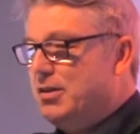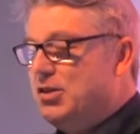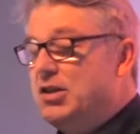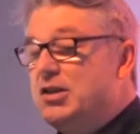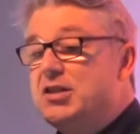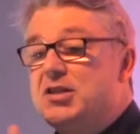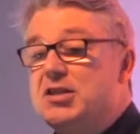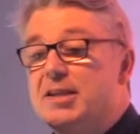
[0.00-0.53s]

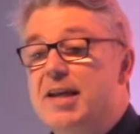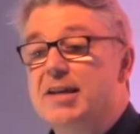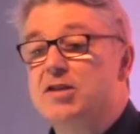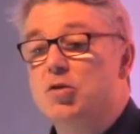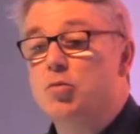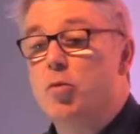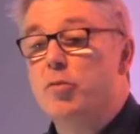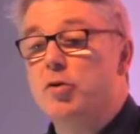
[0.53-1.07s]
Jesus said
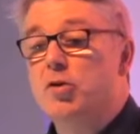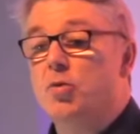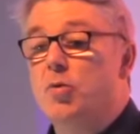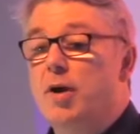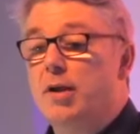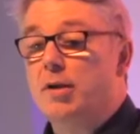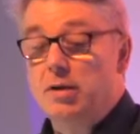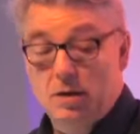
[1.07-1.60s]
that to the woman at the
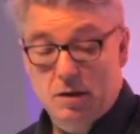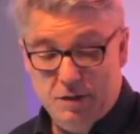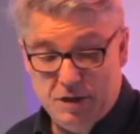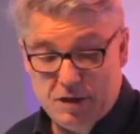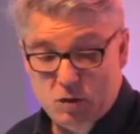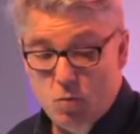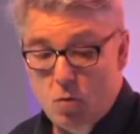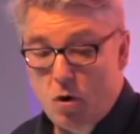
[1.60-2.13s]
well.
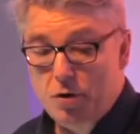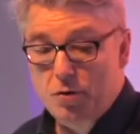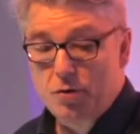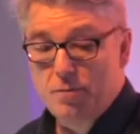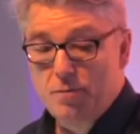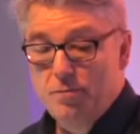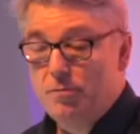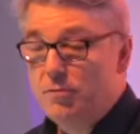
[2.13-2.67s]
This
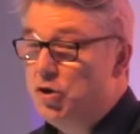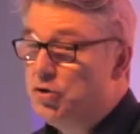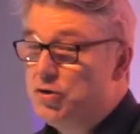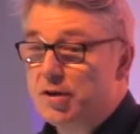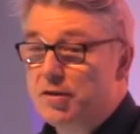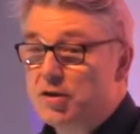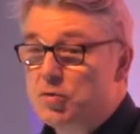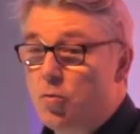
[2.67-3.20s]
water, you
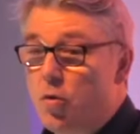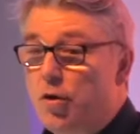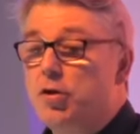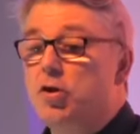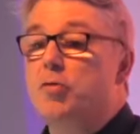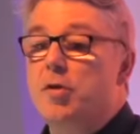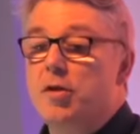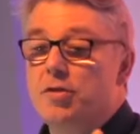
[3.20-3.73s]
drink this water,
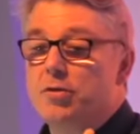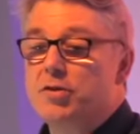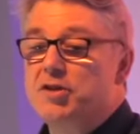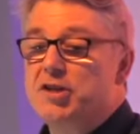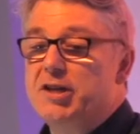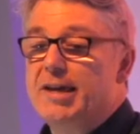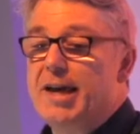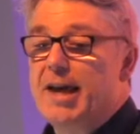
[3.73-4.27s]
you're going to be
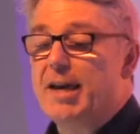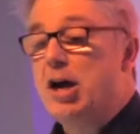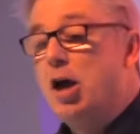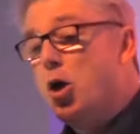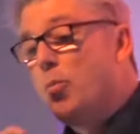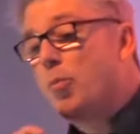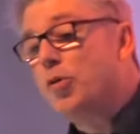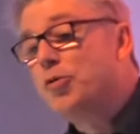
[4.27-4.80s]
thirsty again.
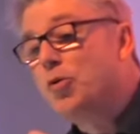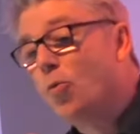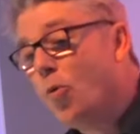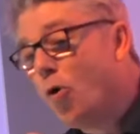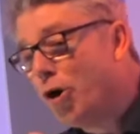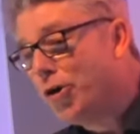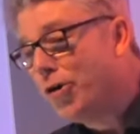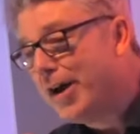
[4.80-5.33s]
But the
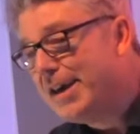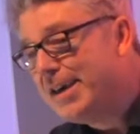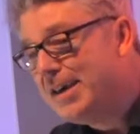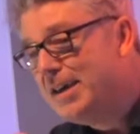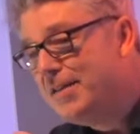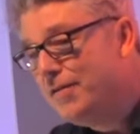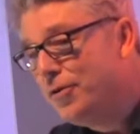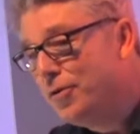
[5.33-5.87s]
water I
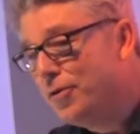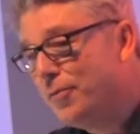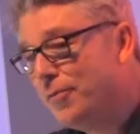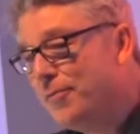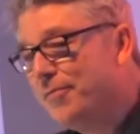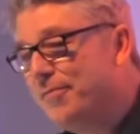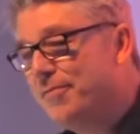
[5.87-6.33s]
give you,